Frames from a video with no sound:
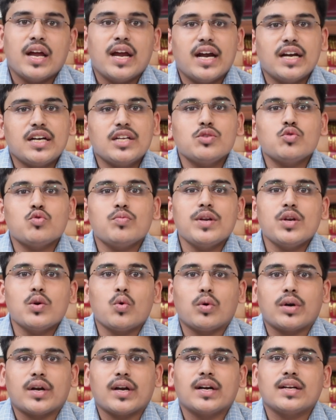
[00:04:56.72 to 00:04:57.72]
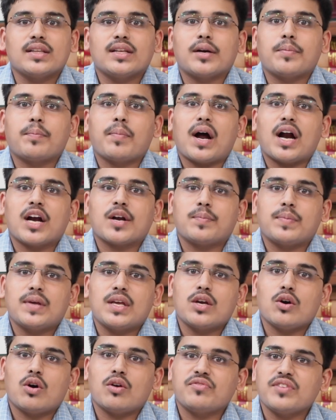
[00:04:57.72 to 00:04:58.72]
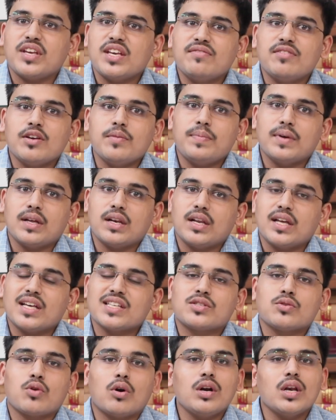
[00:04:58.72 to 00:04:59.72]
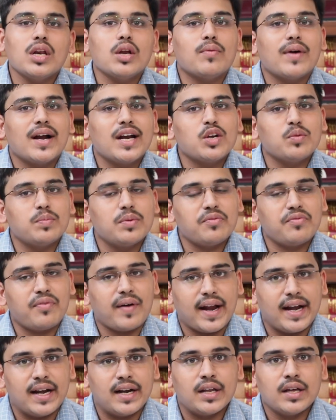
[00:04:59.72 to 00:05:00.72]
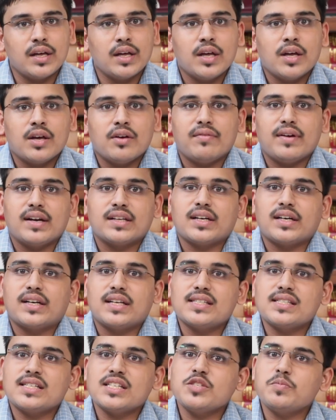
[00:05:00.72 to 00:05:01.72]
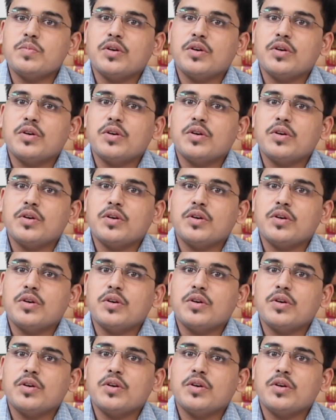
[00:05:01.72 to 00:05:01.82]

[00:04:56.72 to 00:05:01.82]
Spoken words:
It is to be noted that Part B of E-way bill is not required to be filed where the distance